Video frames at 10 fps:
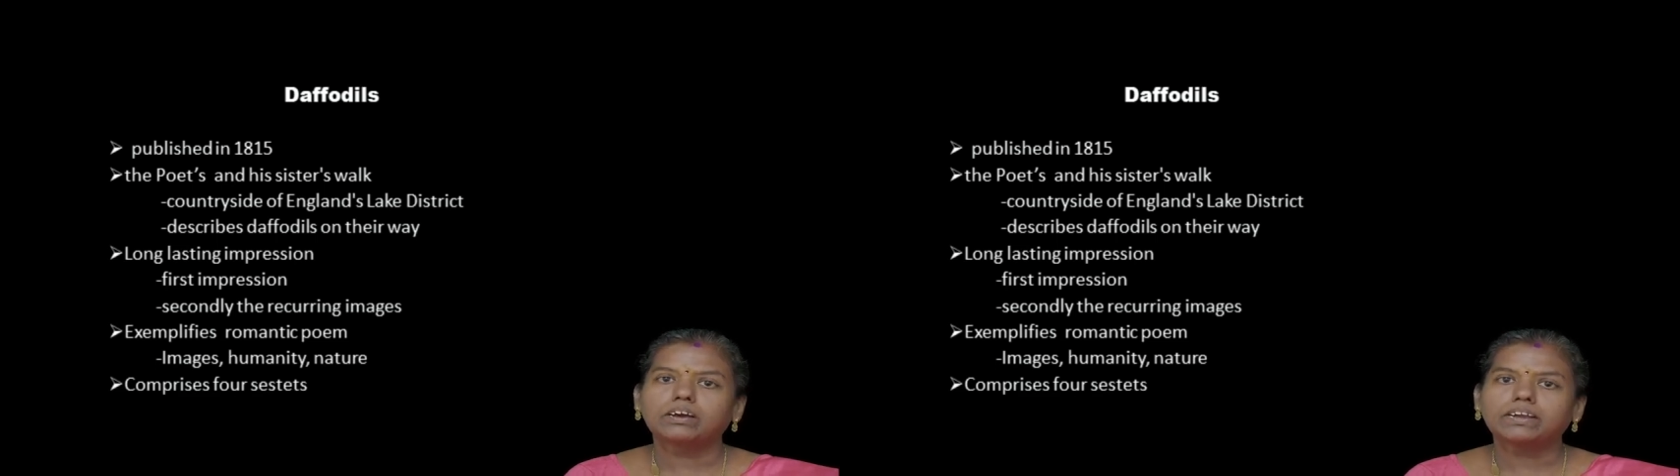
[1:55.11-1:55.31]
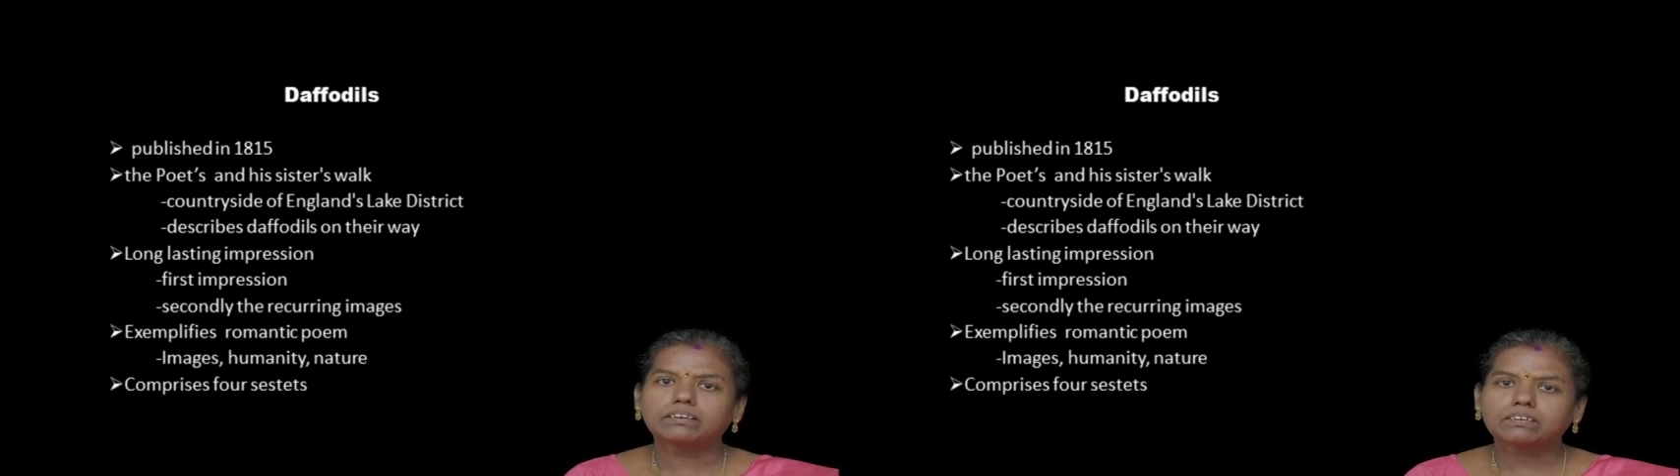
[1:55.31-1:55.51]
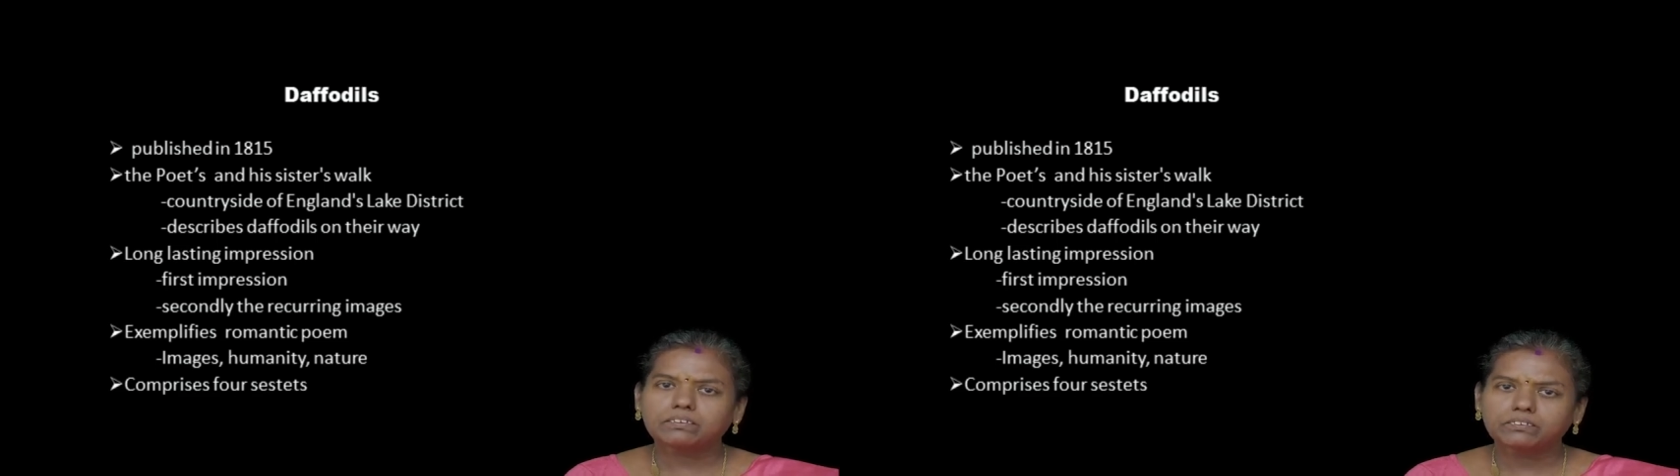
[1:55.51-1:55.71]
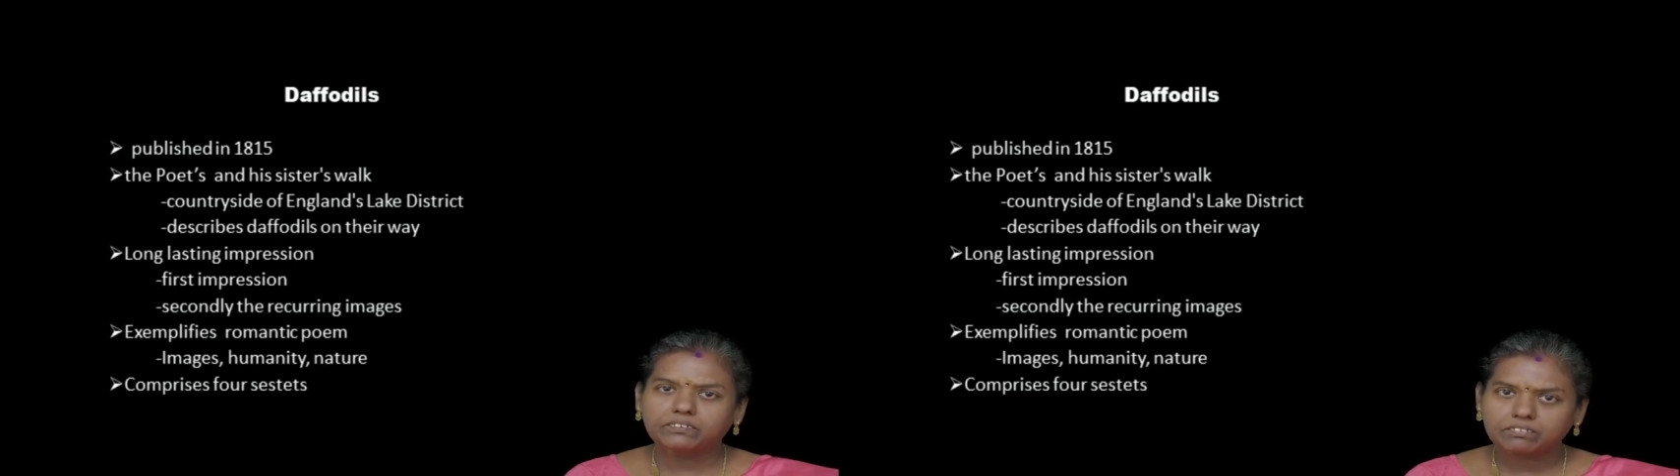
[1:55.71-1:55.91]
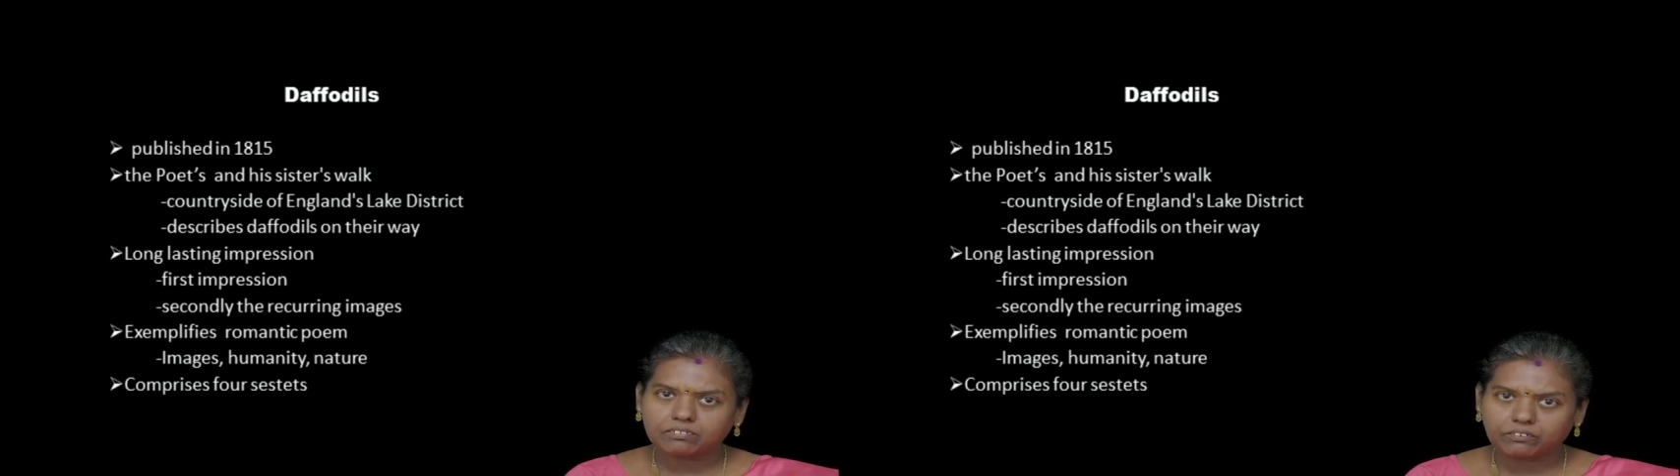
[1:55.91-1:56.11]
It
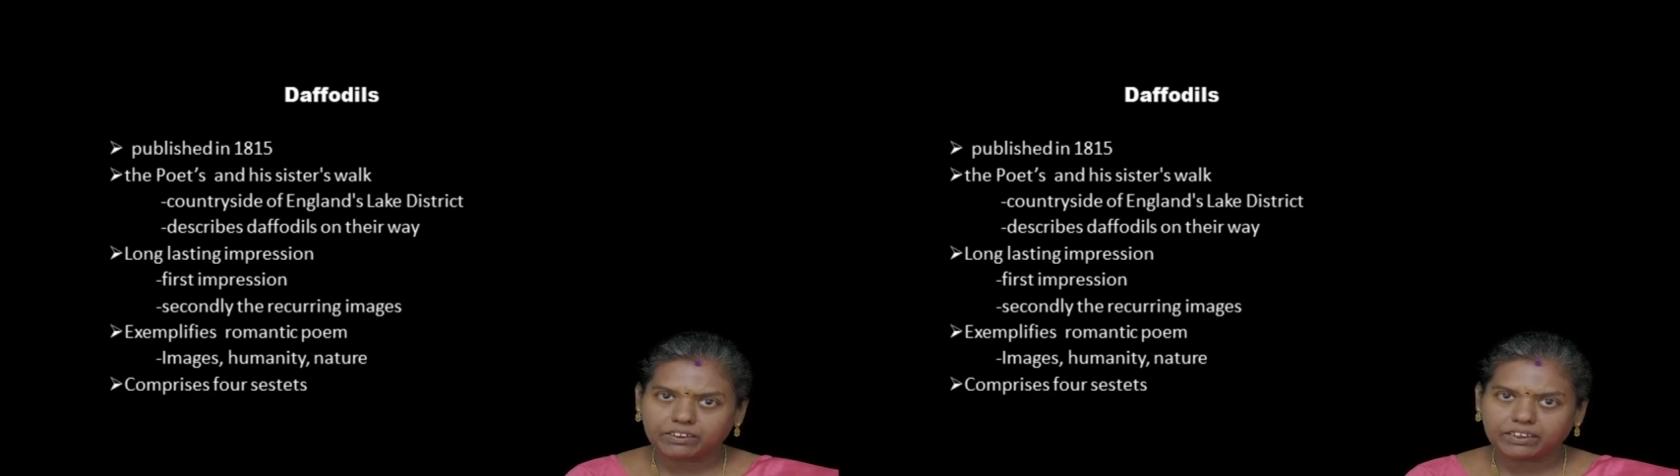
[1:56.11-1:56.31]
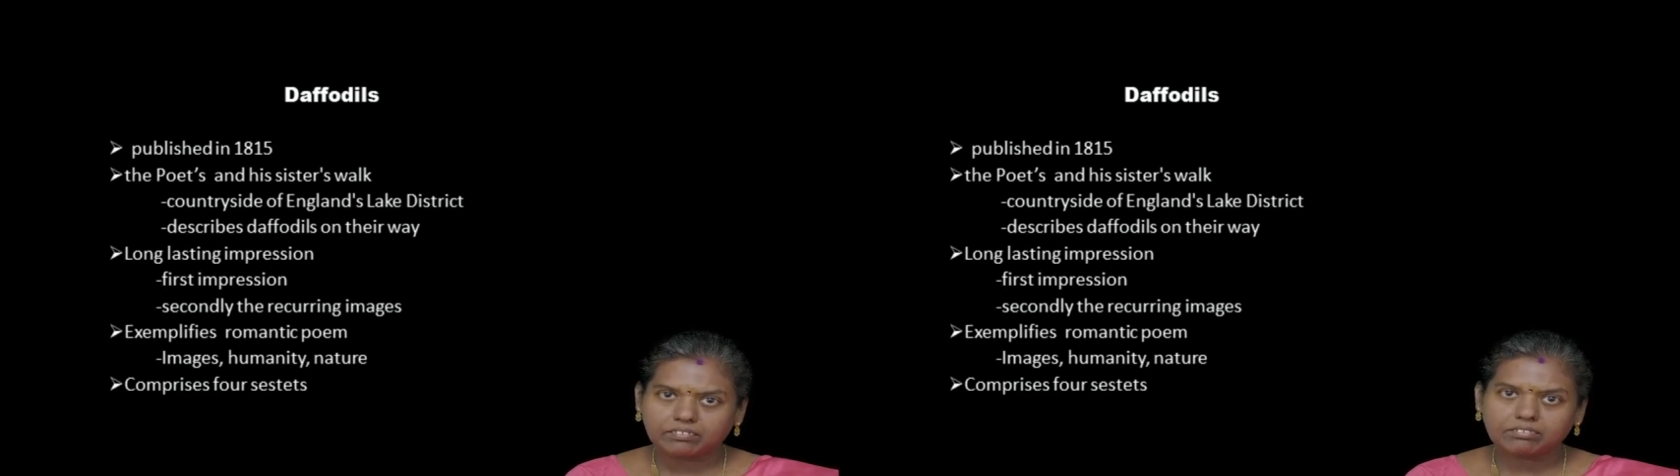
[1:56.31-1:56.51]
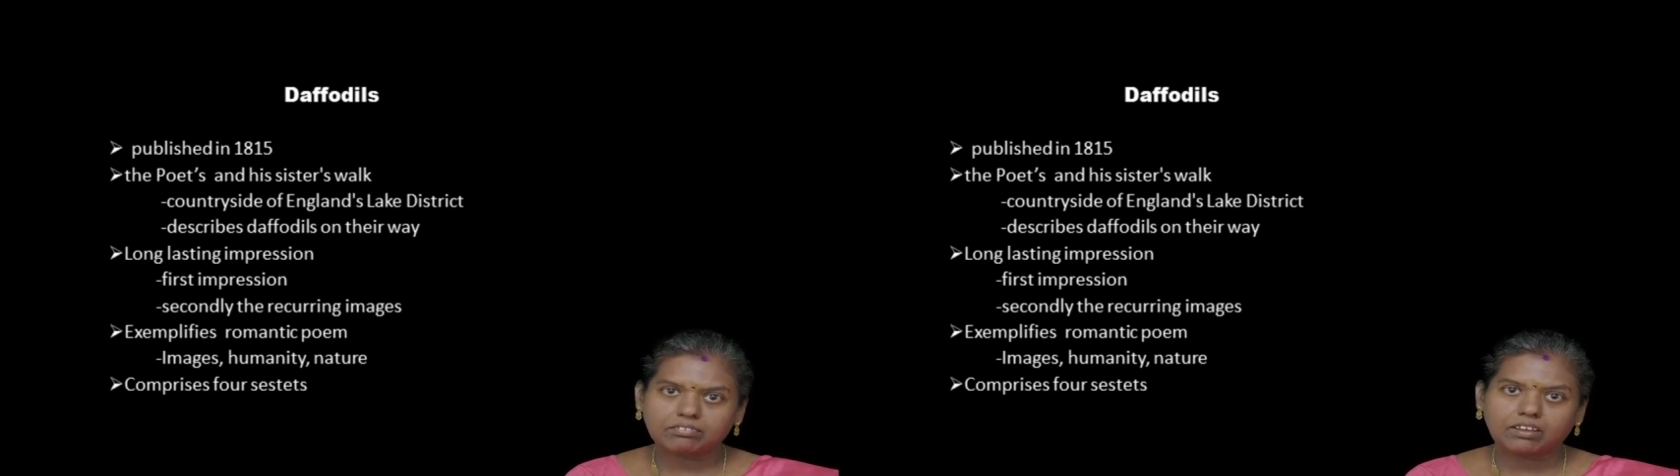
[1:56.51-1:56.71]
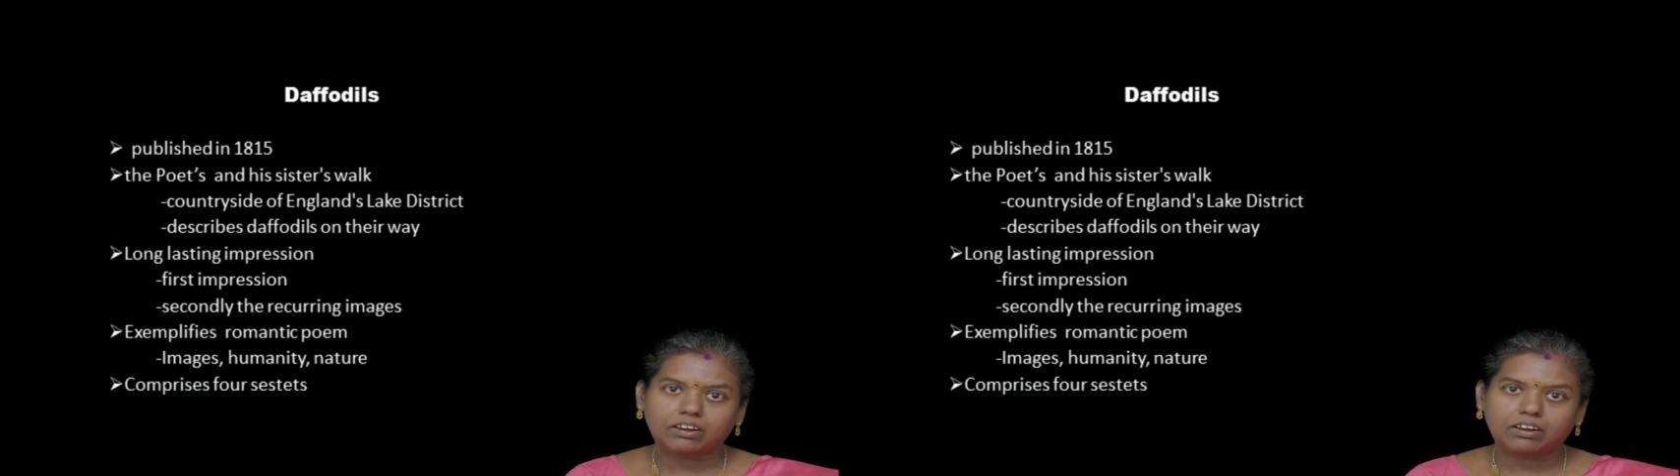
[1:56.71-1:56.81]
just creates